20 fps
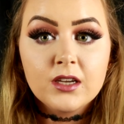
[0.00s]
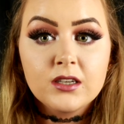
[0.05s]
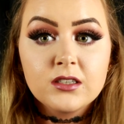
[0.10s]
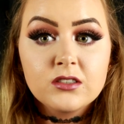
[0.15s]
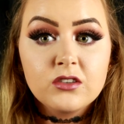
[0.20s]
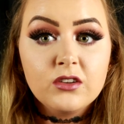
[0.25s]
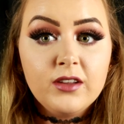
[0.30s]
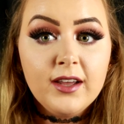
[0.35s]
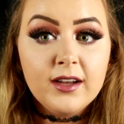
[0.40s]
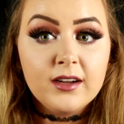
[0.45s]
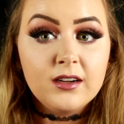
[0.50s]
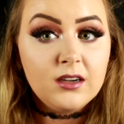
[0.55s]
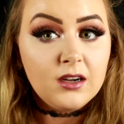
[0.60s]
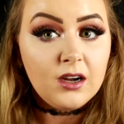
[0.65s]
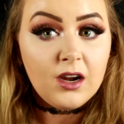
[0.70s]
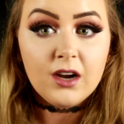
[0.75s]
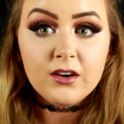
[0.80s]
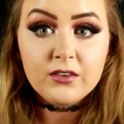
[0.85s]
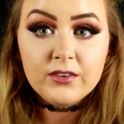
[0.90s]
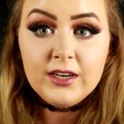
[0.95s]
So yeah,
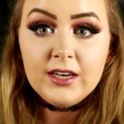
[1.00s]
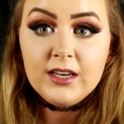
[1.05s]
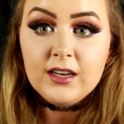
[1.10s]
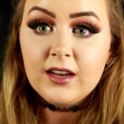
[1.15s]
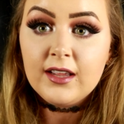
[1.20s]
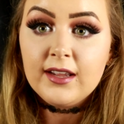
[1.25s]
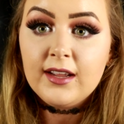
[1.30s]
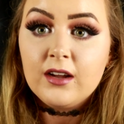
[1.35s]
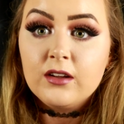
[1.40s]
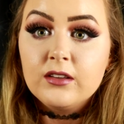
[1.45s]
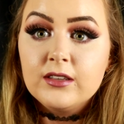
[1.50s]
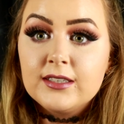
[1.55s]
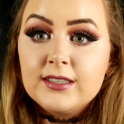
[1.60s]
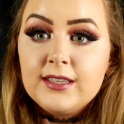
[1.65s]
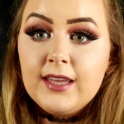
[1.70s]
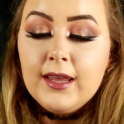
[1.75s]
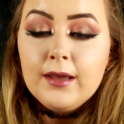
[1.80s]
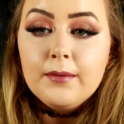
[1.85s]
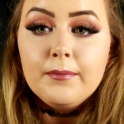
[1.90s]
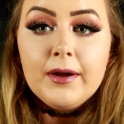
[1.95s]
I really like how this
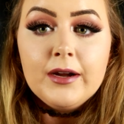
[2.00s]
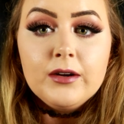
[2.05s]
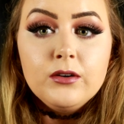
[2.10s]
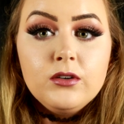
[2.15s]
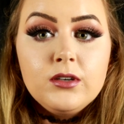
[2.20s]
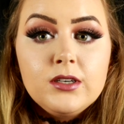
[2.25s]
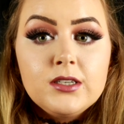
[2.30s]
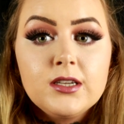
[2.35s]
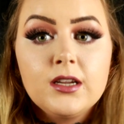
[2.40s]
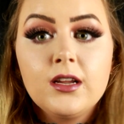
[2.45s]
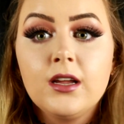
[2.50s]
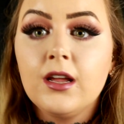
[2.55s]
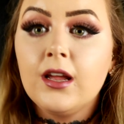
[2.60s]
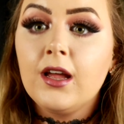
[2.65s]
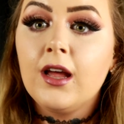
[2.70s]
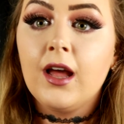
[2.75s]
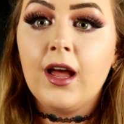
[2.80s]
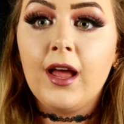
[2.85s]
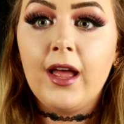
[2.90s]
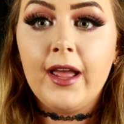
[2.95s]
came out.
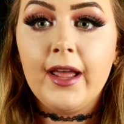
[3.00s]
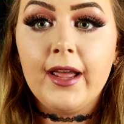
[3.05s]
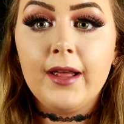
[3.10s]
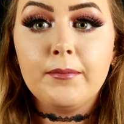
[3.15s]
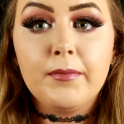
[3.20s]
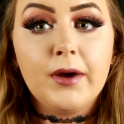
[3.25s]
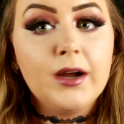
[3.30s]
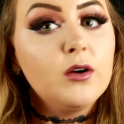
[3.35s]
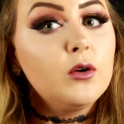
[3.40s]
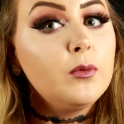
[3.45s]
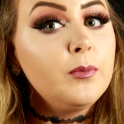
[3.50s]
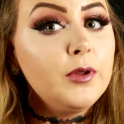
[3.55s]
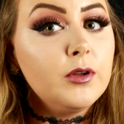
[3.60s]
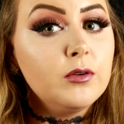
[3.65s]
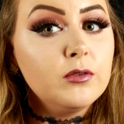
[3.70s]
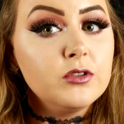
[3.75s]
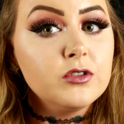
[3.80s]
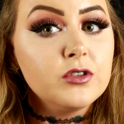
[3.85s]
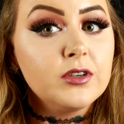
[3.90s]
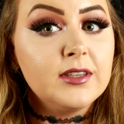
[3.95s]
I hope you
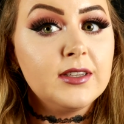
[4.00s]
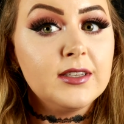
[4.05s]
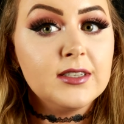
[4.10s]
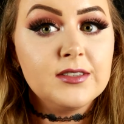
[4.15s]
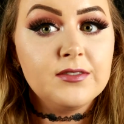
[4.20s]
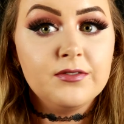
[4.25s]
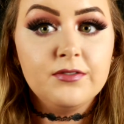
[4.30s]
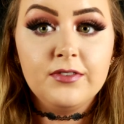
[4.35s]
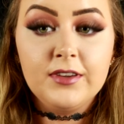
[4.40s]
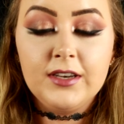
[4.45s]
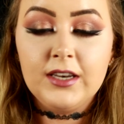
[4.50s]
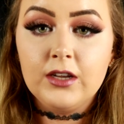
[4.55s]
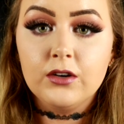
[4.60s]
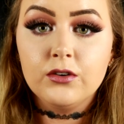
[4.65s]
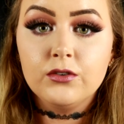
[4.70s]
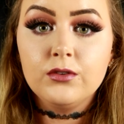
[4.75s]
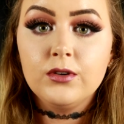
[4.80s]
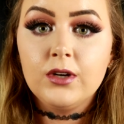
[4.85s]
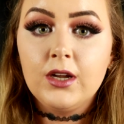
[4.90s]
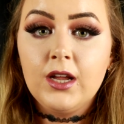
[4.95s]
enjoyed this
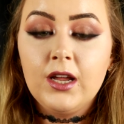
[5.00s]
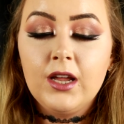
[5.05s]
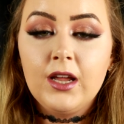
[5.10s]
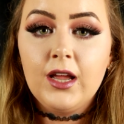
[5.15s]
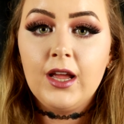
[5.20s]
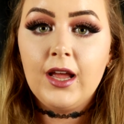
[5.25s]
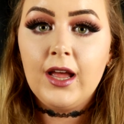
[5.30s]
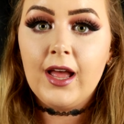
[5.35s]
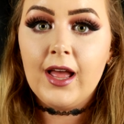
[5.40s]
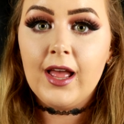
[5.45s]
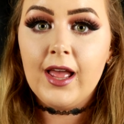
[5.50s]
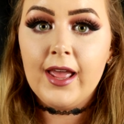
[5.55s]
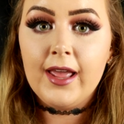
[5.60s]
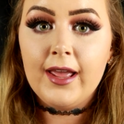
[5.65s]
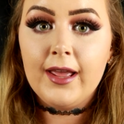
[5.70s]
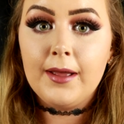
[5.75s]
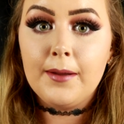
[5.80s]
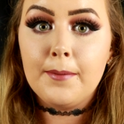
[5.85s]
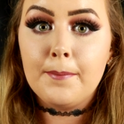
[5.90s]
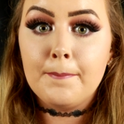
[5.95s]
video.
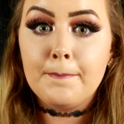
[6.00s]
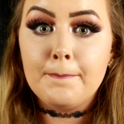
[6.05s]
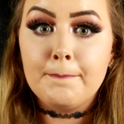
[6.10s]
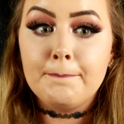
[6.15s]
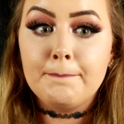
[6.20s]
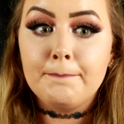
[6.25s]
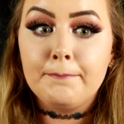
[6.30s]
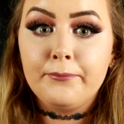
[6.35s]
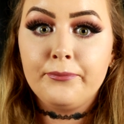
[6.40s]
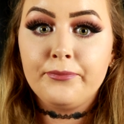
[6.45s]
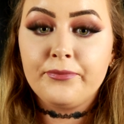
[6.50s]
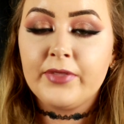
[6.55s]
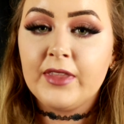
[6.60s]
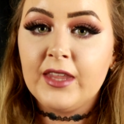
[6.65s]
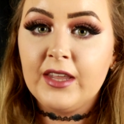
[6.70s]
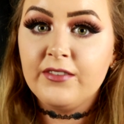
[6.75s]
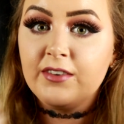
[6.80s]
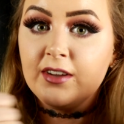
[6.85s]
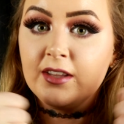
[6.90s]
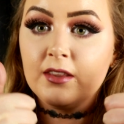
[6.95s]

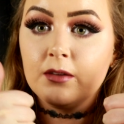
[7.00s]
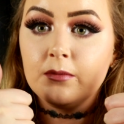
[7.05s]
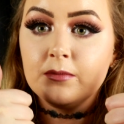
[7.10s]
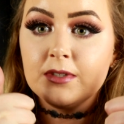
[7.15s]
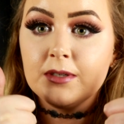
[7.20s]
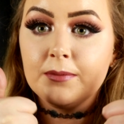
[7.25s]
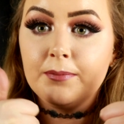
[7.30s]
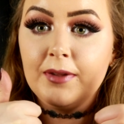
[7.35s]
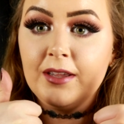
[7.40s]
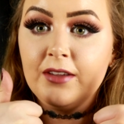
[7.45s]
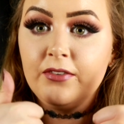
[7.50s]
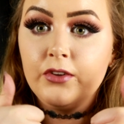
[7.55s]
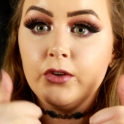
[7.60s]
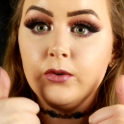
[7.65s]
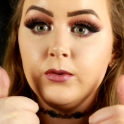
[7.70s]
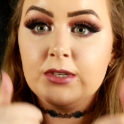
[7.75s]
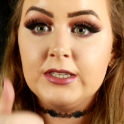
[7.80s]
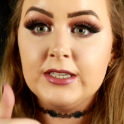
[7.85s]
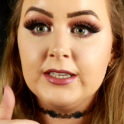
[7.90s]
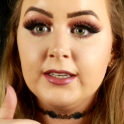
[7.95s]
Give it a thumbs up if you
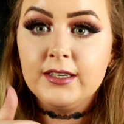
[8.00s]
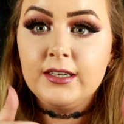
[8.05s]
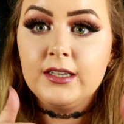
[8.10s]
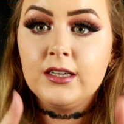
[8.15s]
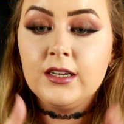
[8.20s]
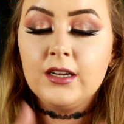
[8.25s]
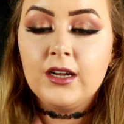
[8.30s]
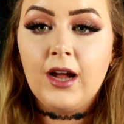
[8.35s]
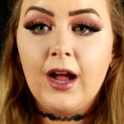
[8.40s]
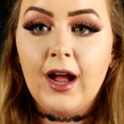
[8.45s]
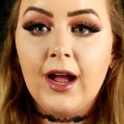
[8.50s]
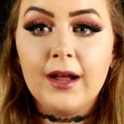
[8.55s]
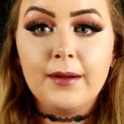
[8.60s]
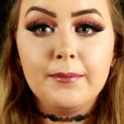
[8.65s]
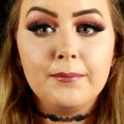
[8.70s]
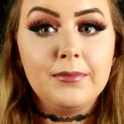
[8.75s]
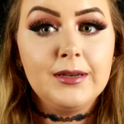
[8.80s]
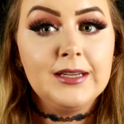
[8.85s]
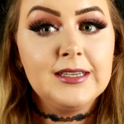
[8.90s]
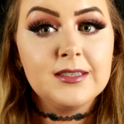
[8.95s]
did,
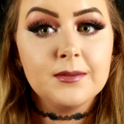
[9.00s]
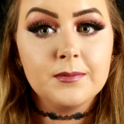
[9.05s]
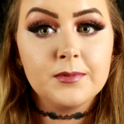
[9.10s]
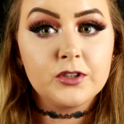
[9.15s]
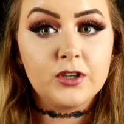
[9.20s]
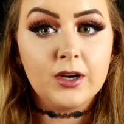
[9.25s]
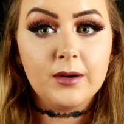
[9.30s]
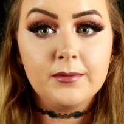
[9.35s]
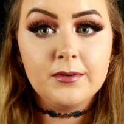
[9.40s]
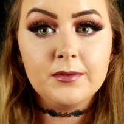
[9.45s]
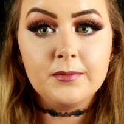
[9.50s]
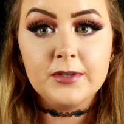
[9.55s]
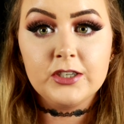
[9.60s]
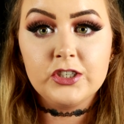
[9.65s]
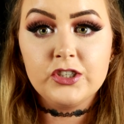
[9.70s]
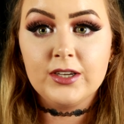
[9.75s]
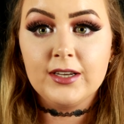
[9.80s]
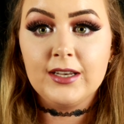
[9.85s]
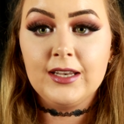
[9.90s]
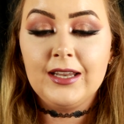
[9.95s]
and please subscribe to my
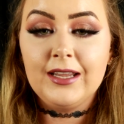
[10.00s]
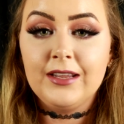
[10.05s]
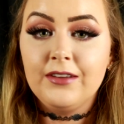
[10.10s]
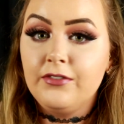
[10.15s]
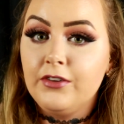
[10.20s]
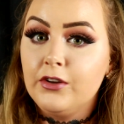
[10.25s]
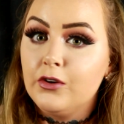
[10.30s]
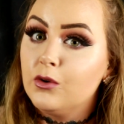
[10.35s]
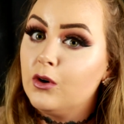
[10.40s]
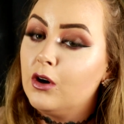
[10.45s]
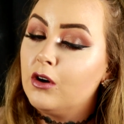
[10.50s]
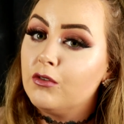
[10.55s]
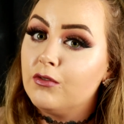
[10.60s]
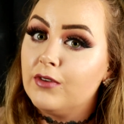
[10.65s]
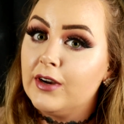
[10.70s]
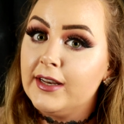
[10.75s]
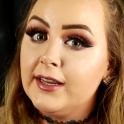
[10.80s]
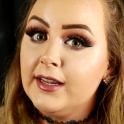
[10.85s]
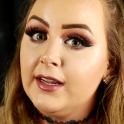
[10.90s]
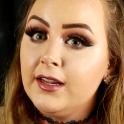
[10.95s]
channel if you don't
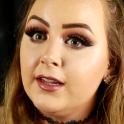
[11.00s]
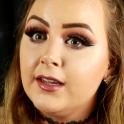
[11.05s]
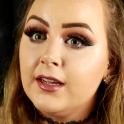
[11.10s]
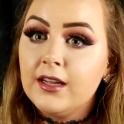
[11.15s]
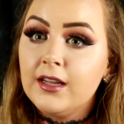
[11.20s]
already.